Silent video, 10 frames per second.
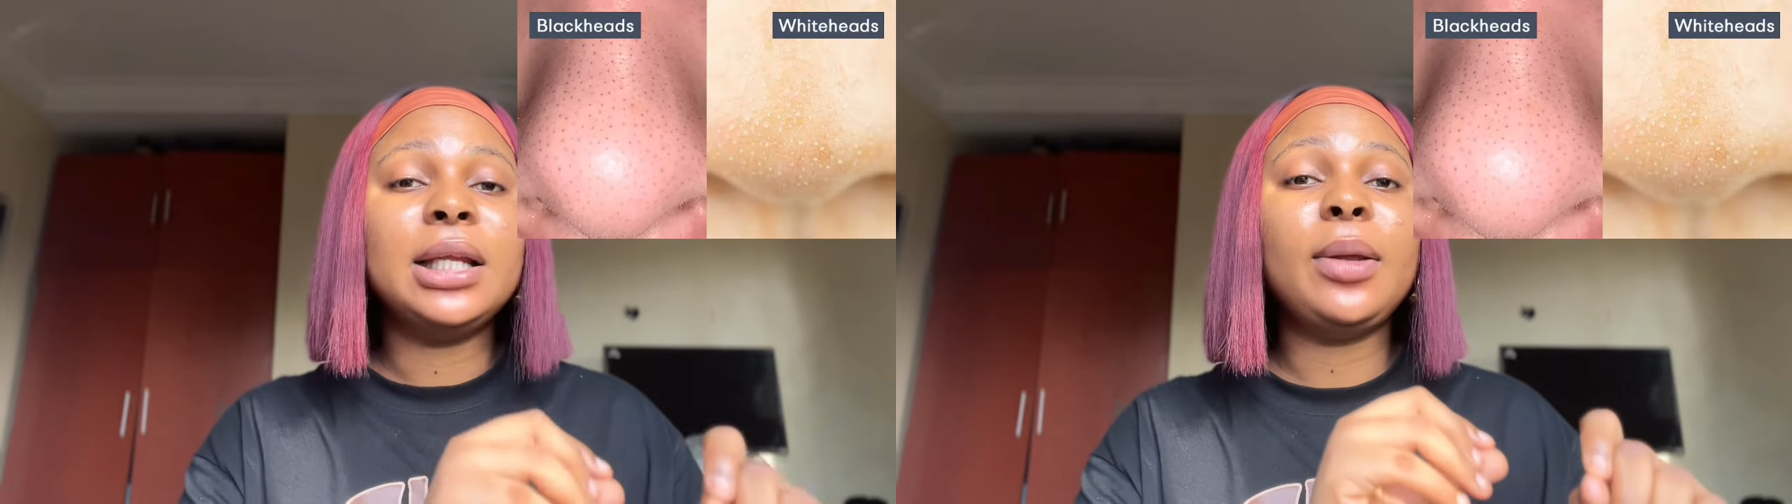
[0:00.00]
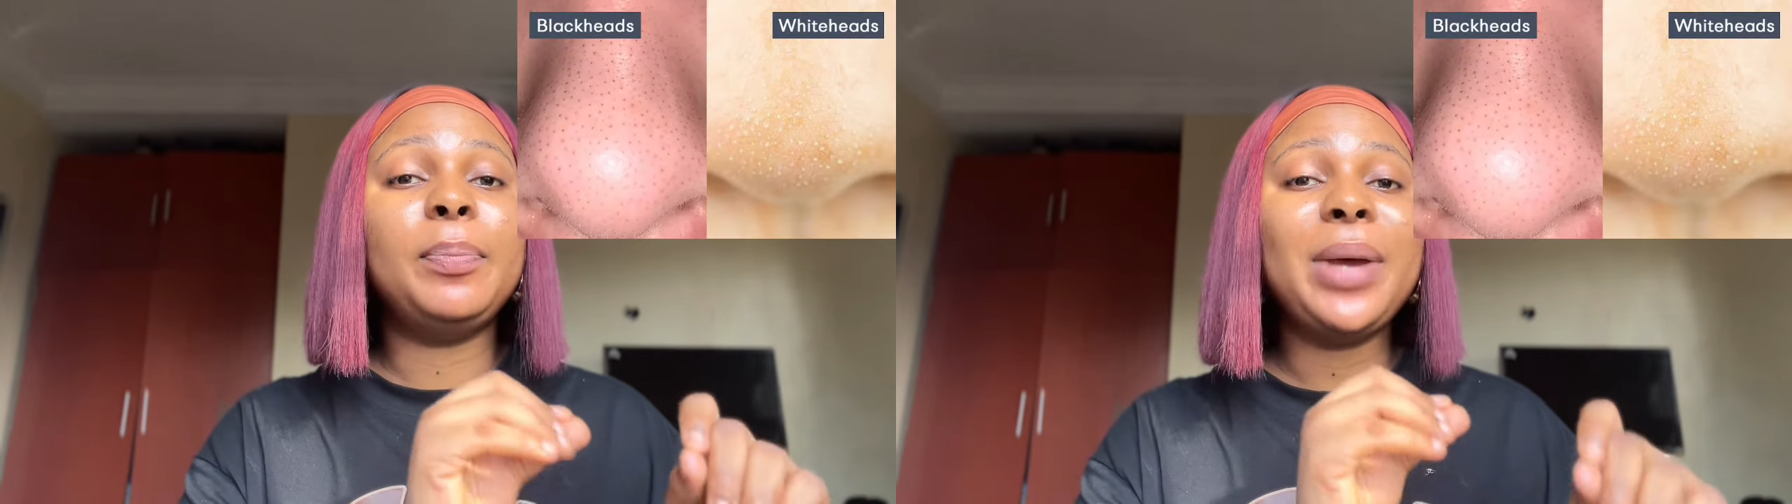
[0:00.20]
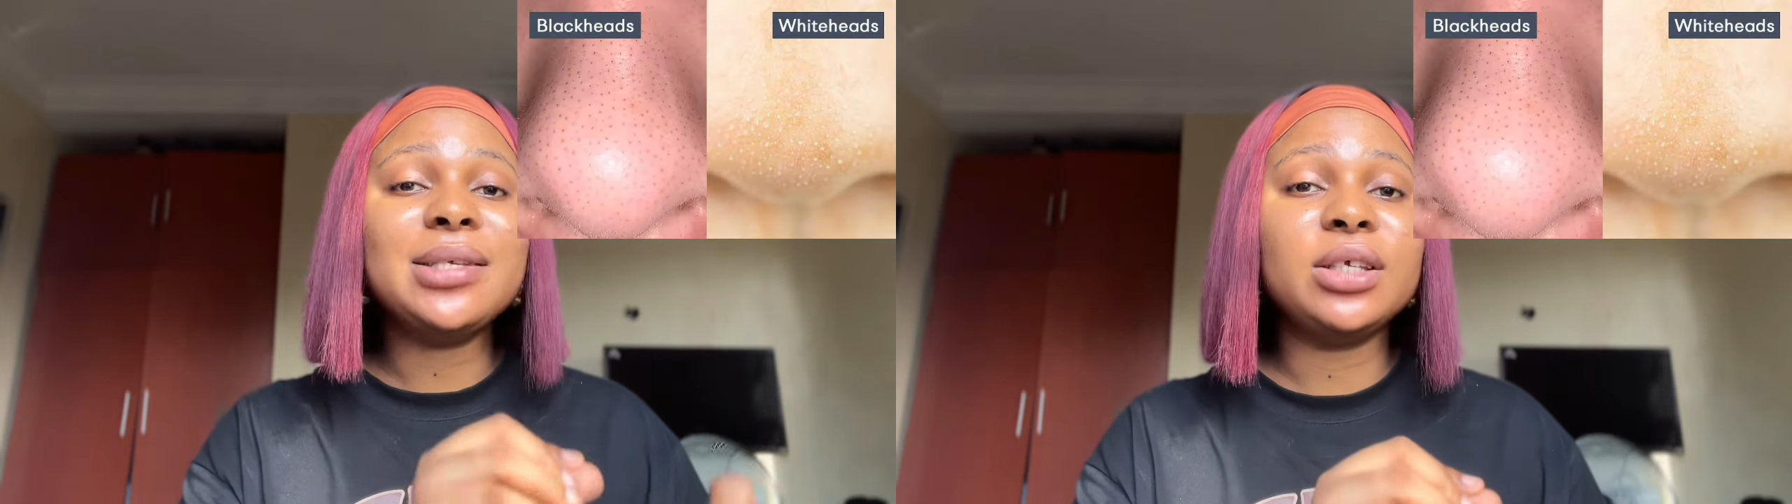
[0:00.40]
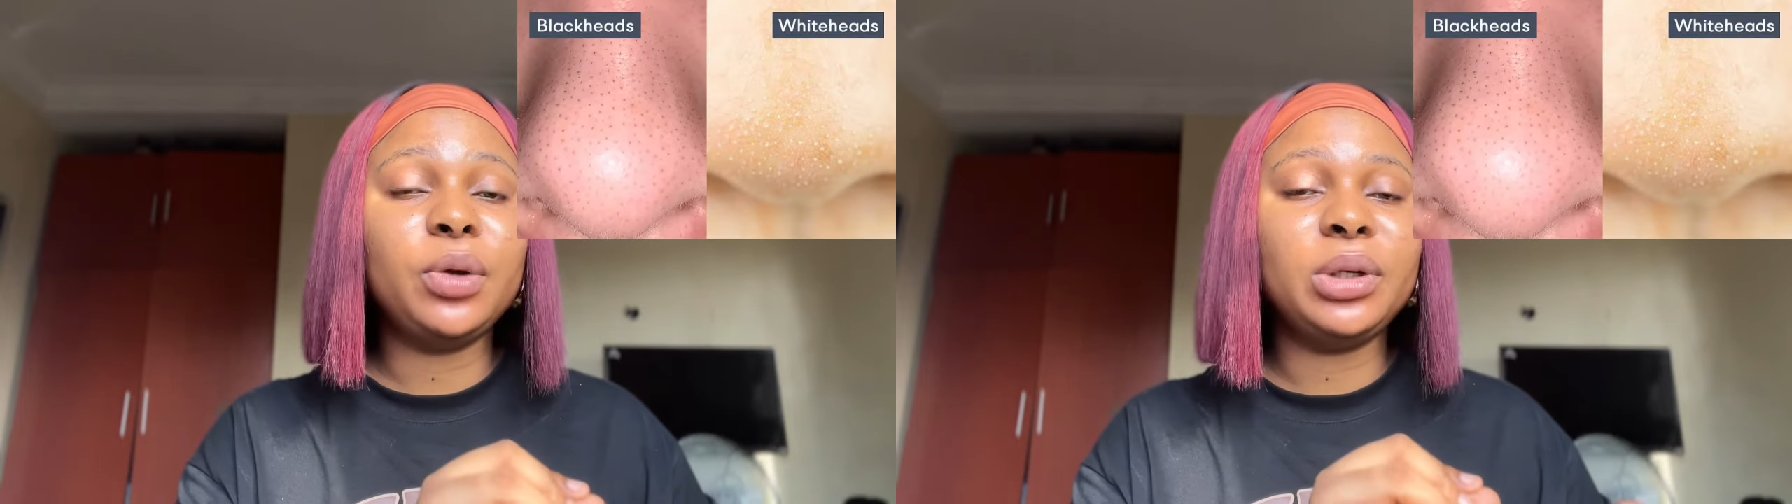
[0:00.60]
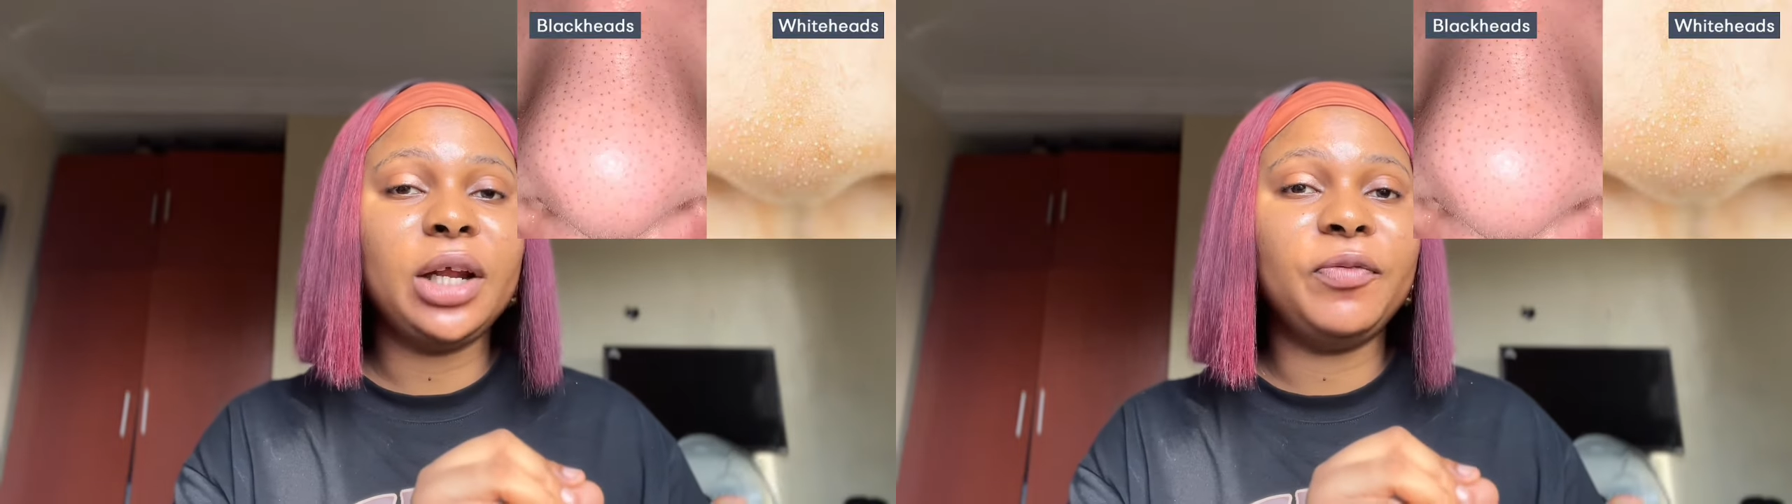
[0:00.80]
the best
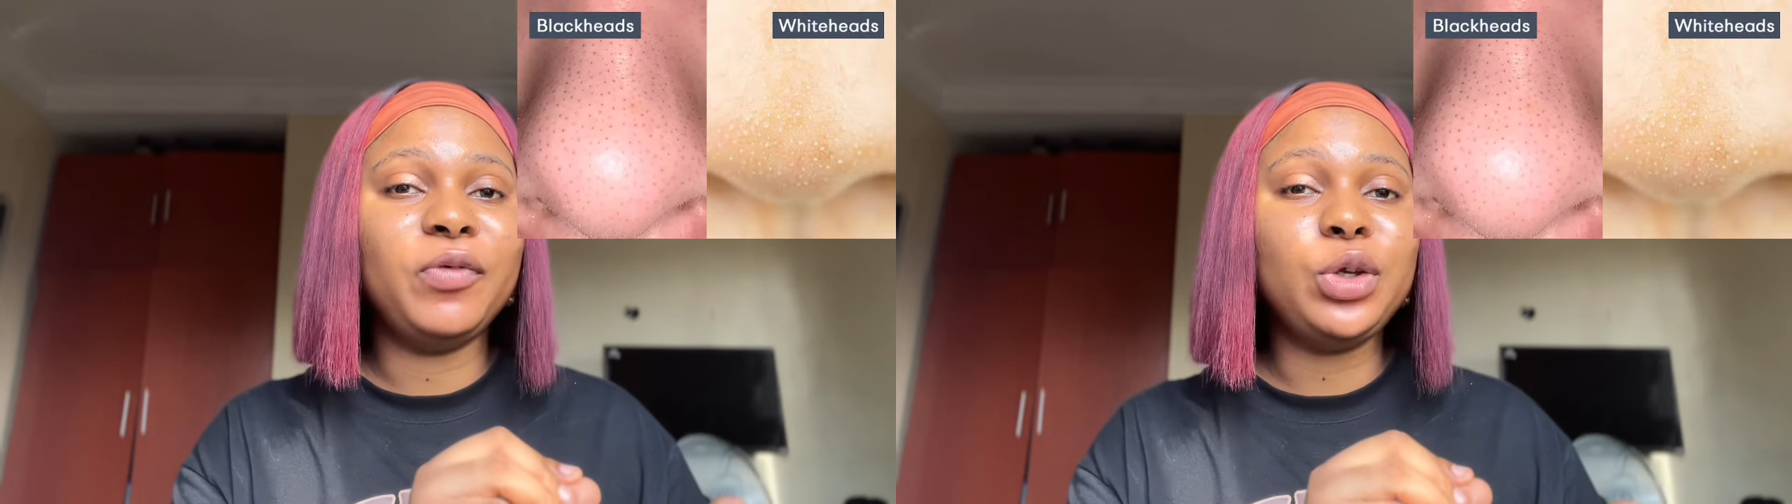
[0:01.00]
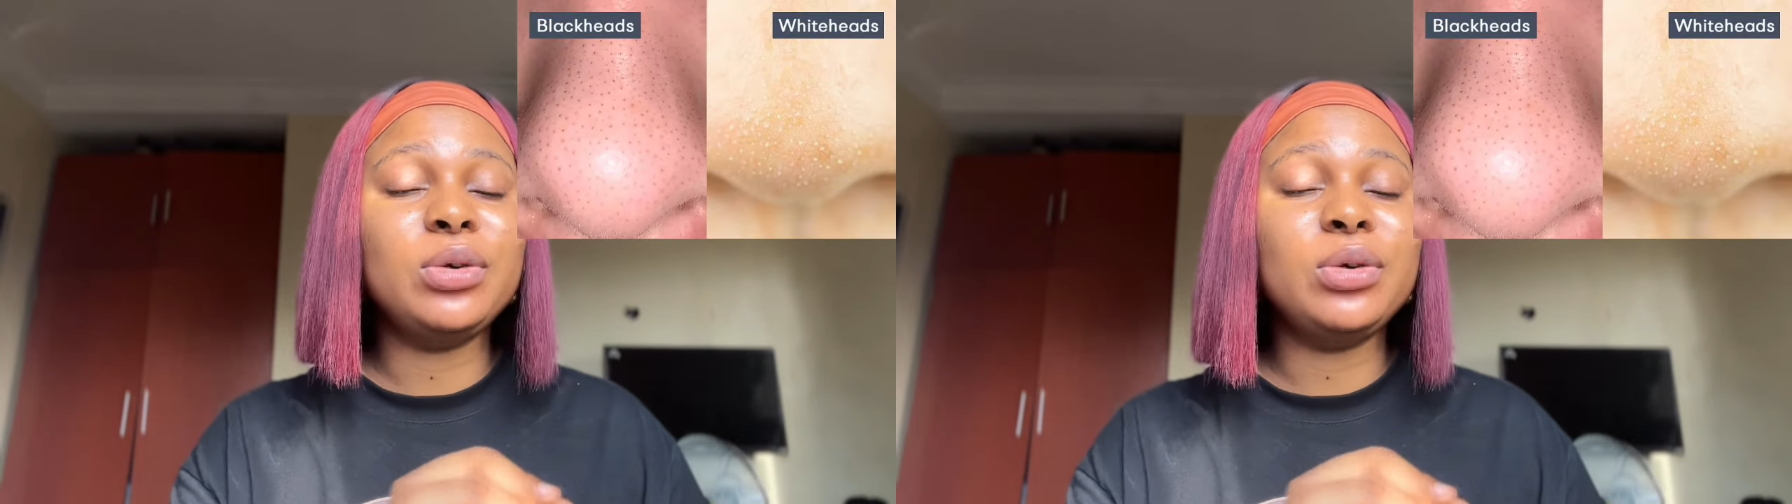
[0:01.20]
ingredient for